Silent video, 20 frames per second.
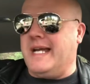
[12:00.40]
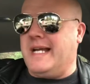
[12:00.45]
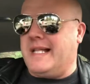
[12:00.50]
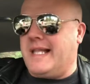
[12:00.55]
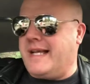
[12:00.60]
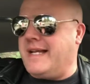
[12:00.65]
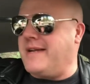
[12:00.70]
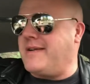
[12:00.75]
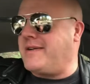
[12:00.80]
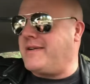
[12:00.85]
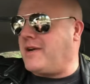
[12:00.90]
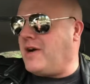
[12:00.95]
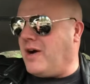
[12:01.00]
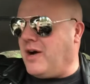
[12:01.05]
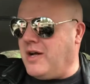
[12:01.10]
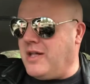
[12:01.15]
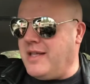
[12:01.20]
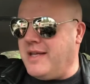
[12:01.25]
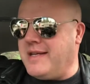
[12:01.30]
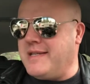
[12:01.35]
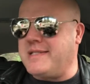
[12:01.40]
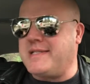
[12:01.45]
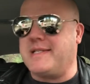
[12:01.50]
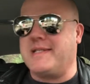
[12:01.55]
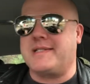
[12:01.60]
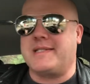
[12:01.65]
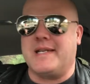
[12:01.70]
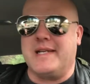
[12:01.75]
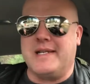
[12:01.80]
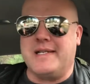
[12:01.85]
Like, you call us, you
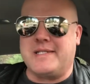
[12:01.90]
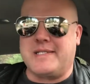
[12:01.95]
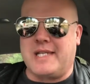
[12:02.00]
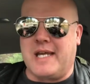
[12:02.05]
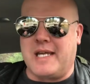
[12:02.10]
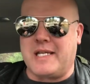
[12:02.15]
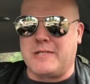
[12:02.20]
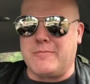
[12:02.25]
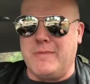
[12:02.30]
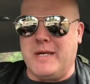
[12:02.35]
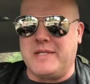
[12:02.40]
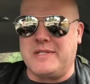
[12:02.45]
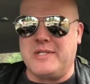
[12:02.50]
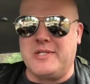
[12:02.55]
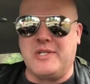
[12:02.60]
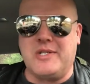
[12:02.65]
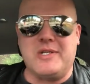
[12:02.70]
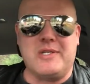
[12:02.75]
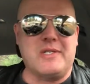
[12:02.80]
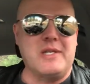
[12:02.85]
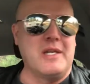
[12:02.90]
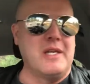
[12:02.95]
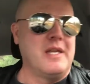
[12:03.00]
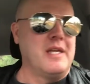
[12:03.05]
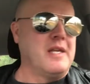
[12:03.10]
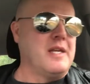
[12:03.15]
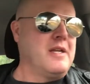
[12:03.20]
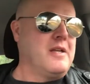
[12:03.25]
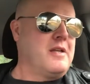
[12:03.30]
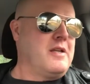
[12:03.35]
send us text messages.
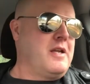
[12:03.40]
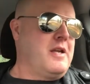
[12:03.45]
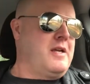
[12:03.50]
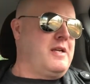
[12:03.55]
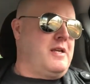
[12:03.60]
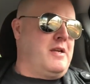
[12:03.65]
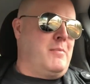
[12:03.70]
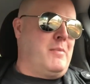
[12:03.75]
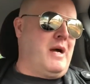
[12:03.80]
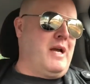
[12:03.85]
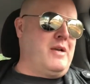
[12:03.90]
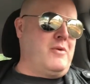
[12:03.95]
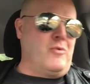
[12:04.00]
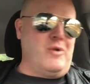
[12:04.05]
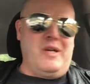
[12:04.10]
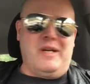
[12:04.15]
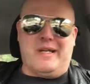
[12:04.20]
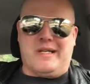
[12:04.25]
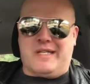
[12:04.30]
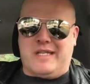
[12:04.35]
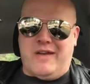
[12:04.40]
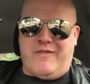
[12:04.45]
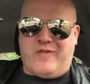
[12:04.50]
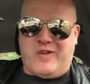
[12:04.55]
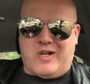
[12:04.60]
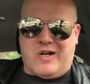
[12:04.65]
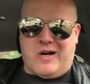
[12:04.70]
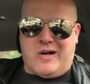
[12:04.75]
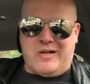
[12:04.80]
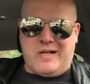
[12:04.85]
Hey, you might win a gift
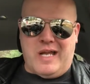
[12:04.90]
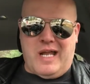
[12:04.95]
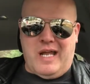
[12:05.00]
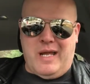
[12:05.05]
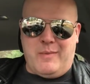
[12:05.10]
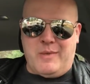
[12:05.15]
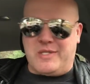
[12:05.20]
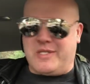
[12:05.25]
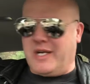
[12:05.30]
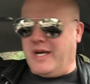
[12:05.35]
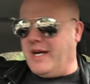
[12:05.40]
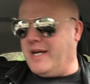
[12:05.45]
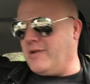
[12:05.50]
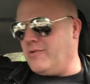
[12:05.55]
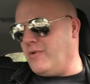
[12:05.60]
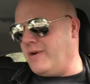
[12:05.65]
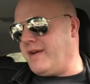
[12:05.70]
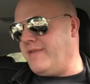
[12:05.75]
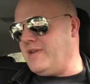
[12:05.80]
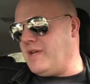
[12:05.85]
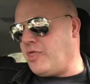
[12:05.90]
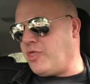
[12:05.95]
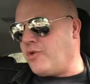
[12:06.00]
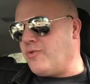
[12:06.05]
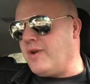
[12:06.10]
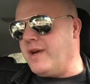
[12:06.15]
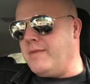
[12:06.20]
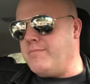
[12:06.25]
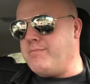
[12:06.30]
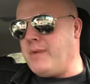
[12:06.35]
card to Amazon, or we'll give you
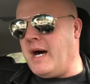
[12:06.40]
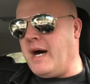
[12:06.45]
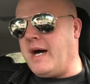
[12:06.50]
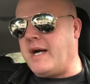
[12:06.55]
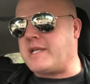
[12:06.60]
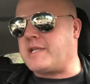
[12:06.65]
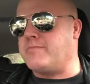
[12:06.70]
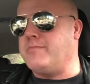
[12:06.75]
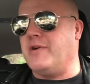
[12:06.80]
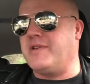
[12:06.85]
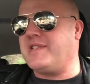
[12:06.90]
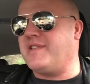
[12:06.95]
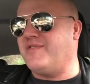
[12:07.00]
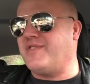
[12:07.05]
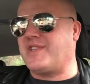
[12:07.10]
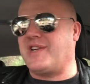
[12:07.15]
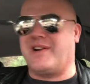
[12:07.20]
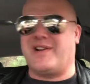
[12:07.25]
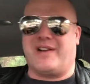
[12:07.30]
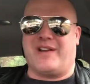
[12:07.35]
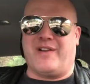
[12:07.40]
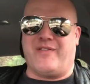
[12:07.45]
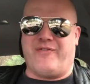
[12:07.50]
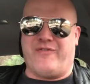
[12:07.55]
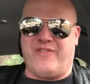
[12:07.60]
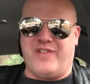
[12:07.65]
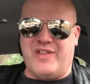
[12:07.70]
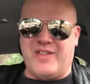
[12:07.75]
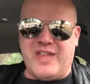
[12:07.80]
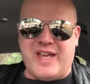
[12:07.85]
$3. Most of us aren't going to
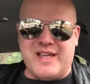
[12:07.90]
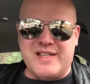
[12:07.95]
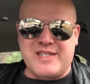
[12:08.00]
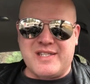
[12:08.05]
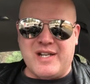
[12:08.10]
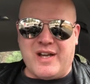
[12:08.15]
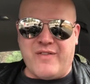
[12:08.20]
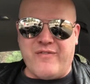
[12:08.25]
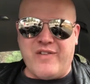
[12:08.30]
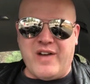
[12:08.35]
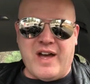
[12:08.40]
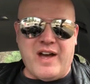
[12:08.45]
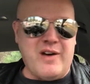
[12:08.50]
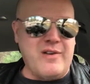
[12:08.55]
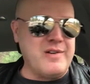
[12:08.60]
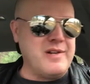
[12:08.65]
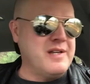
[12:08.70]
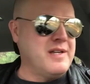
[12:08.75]
fill that stuff out.